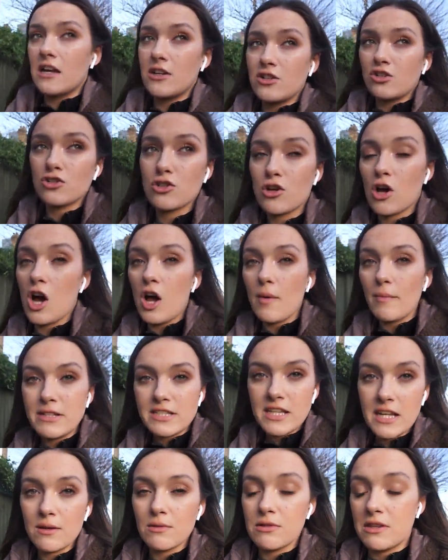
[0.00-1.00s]
I just can't be
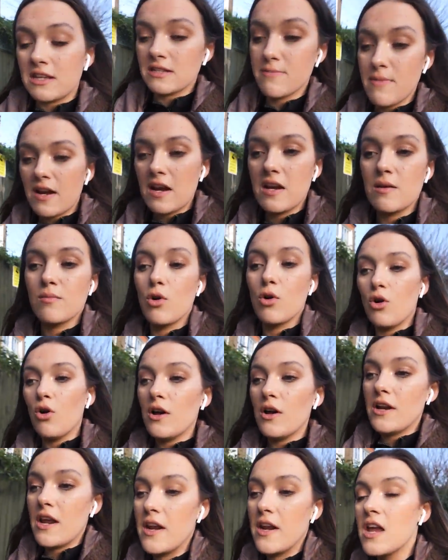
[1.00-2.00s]
dealing with these men
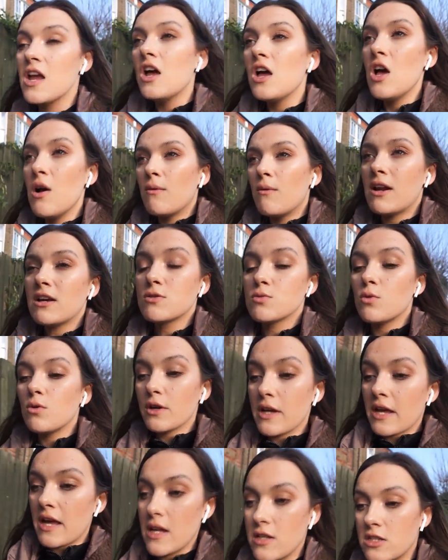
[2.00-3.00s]
anymore. And then when I was
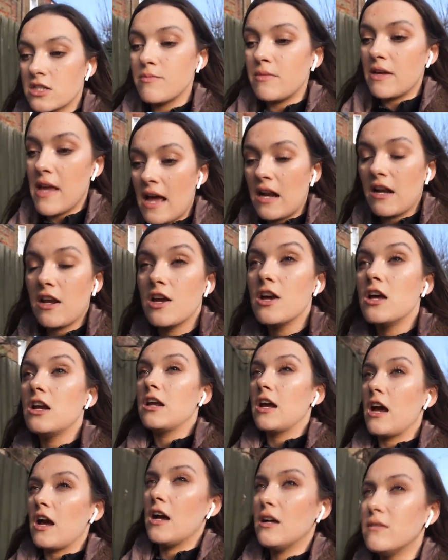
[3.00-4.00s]
walking to meet Ellie
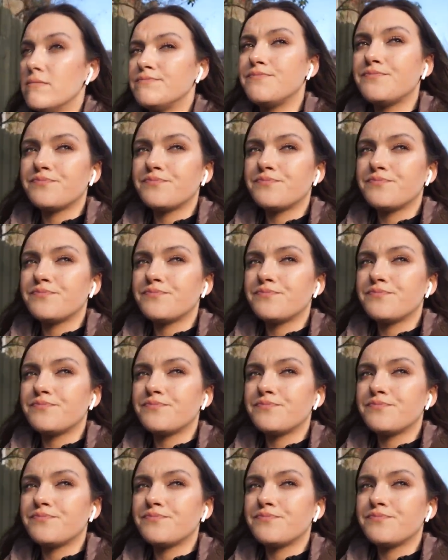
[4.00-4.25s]
earlier,